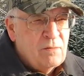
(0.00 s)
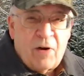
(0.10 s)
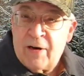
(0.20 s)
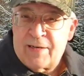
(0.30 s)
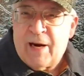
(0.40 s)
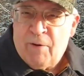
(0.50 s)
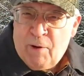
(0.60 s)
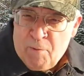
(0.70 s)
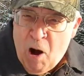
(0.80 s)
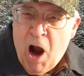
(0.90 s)
very
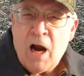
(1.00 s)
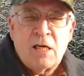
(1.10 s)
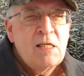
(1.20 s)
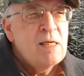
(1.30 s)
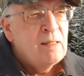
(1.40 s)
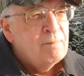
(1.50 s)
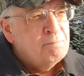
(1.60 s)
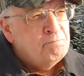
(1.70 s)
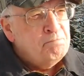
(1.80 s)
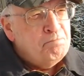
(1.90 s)
scary rocks.
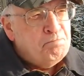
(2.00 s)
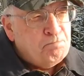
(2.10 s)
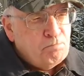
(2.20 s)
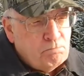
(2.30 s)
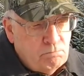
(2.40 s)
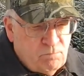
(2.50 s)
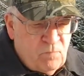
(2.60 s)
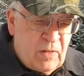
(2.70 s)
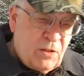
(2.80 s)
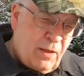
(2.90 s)

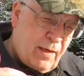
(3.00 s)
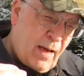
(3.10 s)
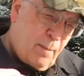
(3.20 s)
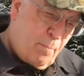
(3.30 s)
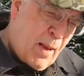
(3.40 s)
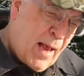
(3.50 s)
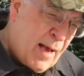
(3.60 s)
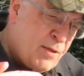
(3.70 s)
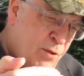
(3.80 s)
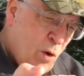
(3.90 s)
Eventually I got
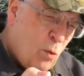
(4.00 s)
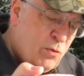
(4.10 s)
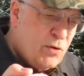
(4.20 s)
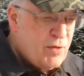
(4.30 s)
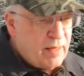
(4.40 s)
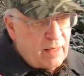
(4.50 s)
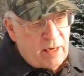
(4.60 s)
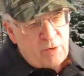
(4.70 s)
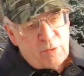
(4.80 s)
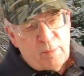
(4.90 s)
past those because I could
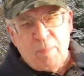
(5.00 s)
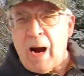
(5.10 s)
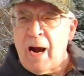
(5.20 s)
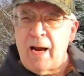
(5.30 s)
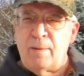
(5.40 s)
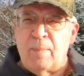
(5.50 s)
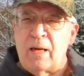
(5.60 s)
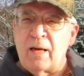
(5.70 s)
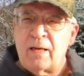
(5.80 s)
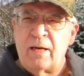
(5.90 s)
hear them behind
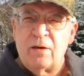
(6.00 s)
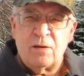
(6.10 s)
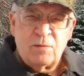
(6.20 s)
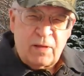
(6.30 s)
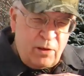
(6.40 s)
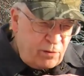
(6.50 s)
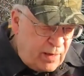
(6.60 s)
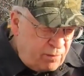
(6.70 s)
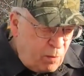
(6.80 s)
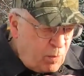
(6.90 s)
me. I could hear
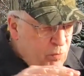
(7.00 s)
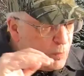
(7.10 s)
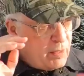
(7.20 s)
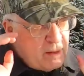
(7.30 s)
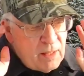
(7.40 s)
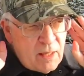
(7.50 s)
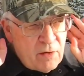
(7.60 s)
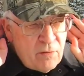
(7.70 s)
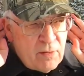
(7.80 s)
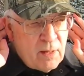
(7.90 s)
every once in a while you could
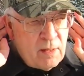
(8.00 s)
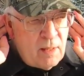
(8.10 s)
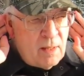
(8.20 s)
hear the